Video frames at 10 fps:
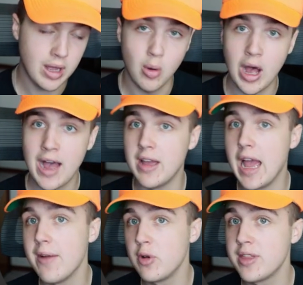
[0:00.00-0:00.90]
I will have
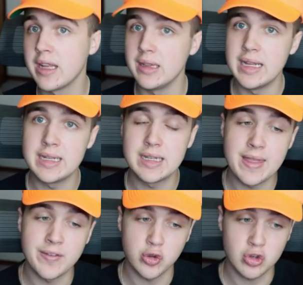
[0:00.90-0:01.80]
everything linked
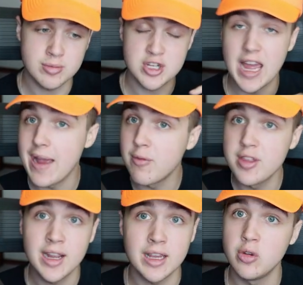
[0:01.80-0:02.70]
in the description.
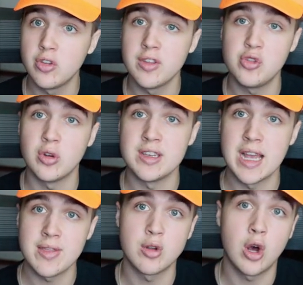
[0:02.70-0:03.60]
Everything I use in this, you can
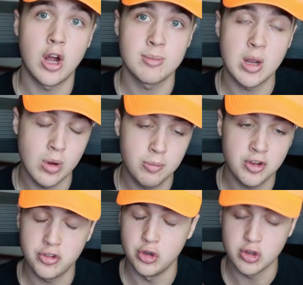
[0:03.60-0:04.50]
download on my
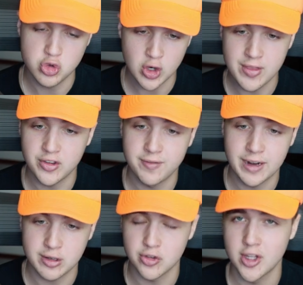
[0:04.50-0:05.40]
website so you can try this
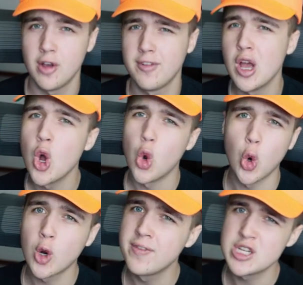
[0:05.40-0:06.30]
effect yourself.
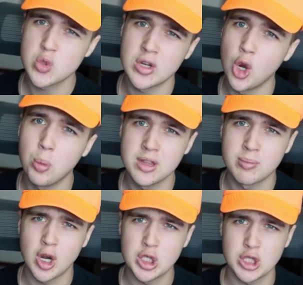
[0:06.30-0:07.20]
Or if you just wanna open the
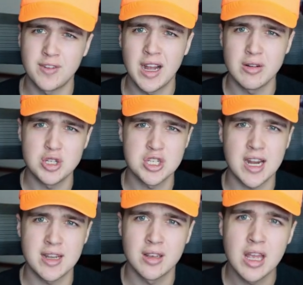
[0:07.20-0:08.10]
project file and just
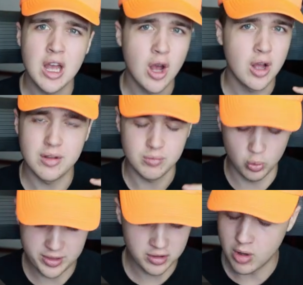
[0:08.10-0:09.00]
kinda,
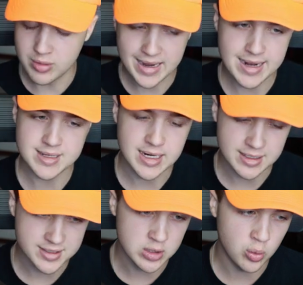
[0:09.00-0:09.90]
with your own hands, kinda
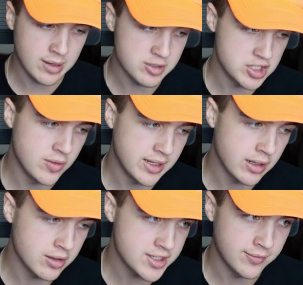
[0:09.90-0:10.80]
see what I was doing
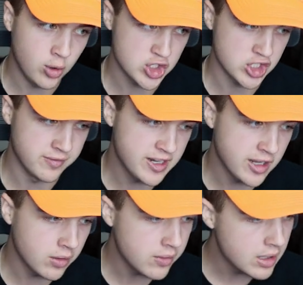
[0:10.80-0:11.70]
here instead of watching the video.